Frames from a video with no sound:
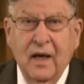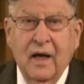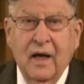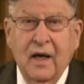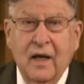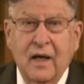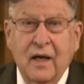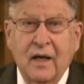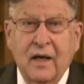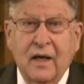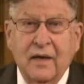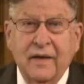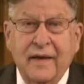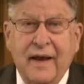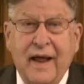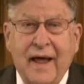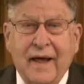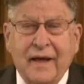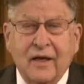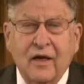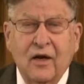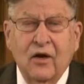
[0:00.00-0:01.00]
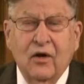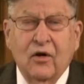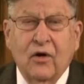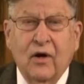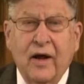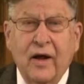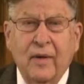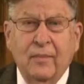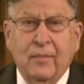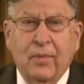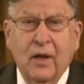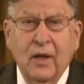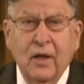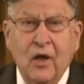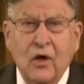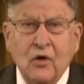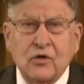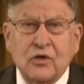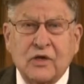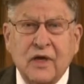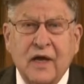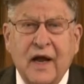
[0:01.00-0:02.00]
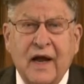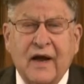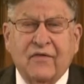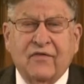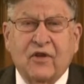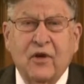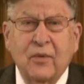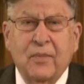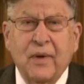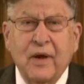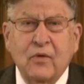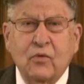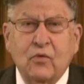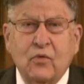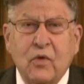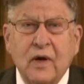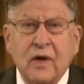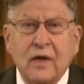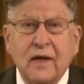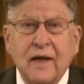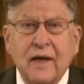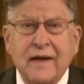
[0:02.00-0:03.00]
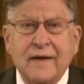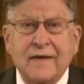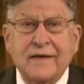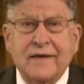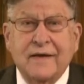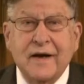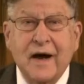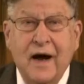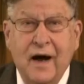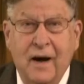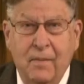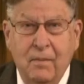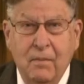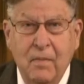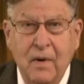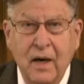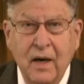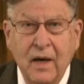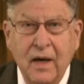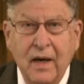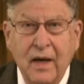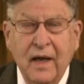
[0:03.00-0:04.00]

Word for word: Uh, Nadler and Pelosi have to be really dumb